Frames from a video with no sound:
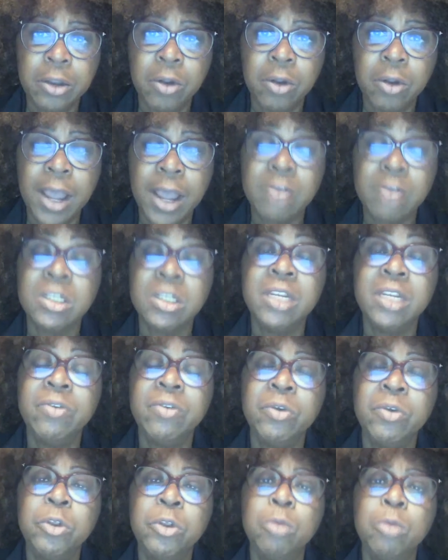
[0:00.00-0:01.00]
your house
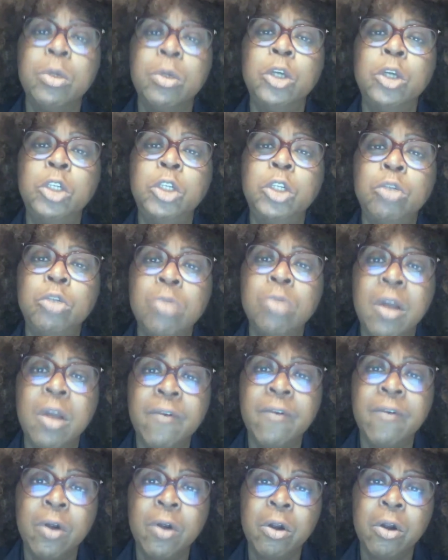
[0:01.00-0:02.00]
living with you because you
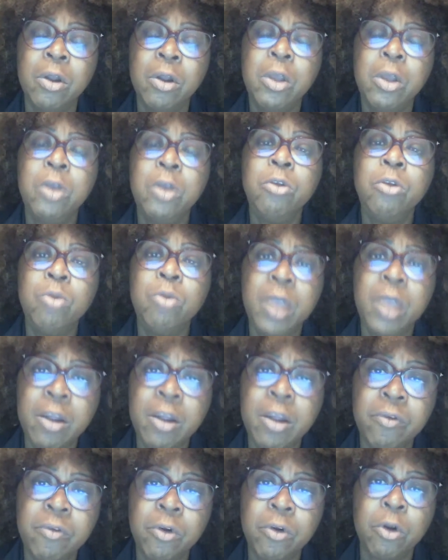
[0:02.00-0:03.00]
love her, you
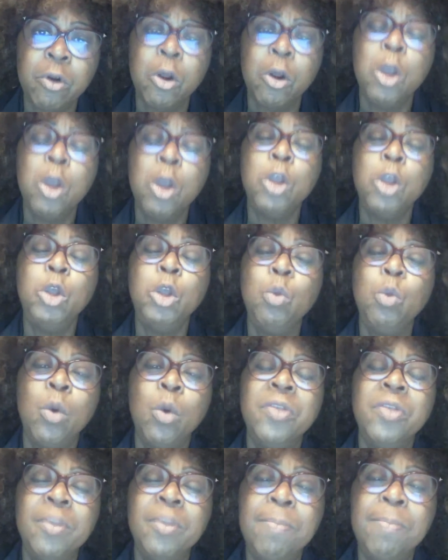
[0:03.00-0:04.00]
care for her, you
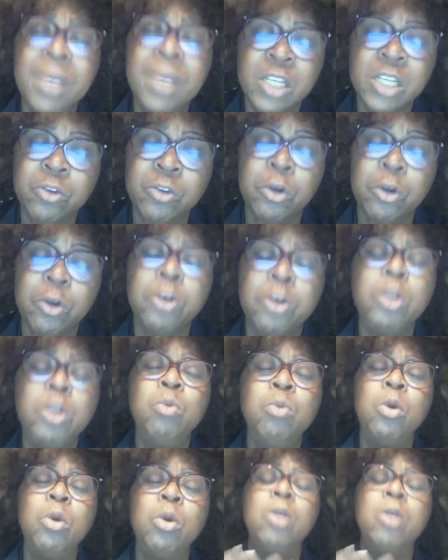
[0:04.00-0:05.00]
want the best for her, you
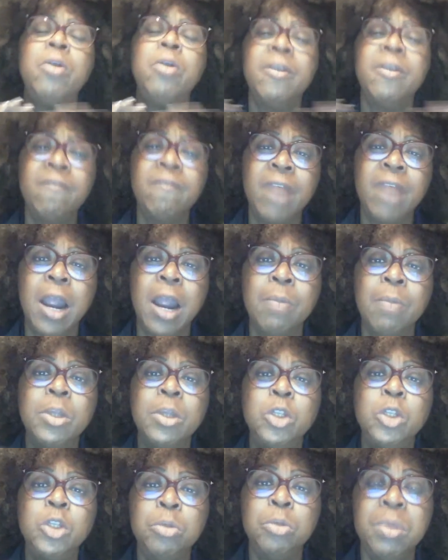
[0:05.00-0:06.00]
want her
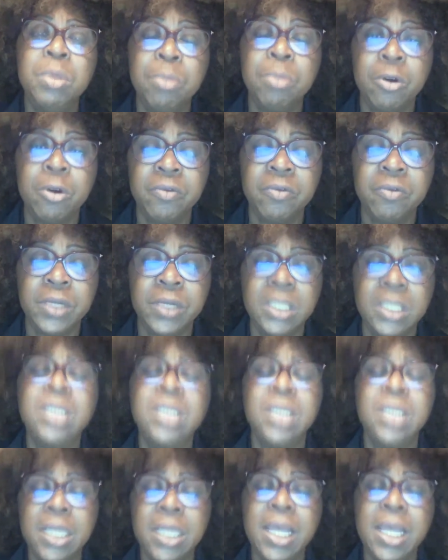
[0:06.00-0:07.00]
environment to be perfect? She
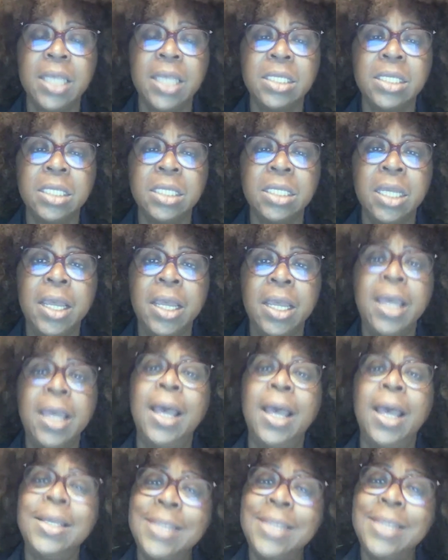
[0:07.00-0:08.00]
said, yes.
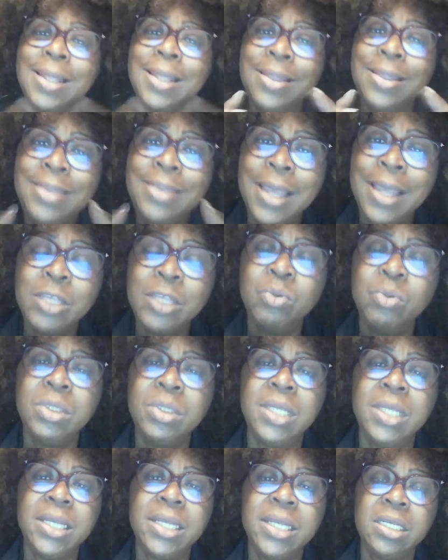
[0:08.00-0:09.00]
I said, that's
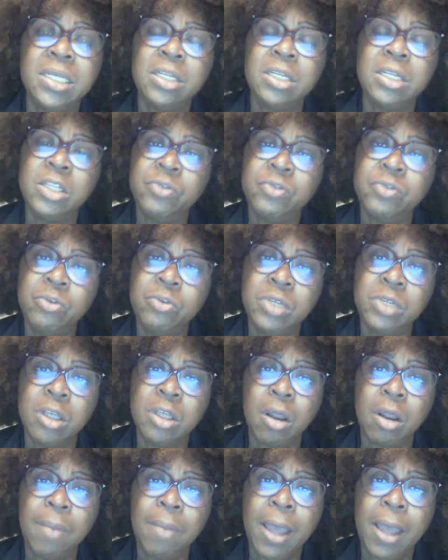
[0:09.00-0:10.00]
what tasting this food is
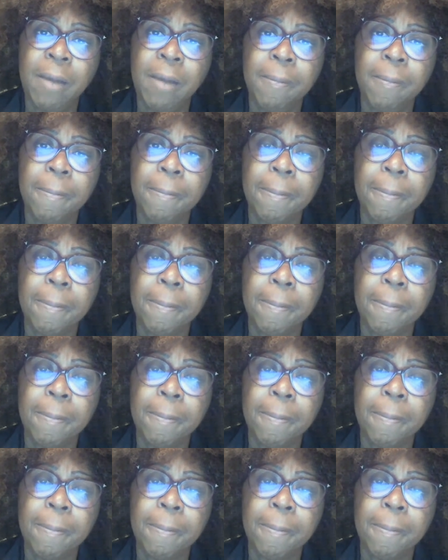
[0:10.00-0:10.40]
all about.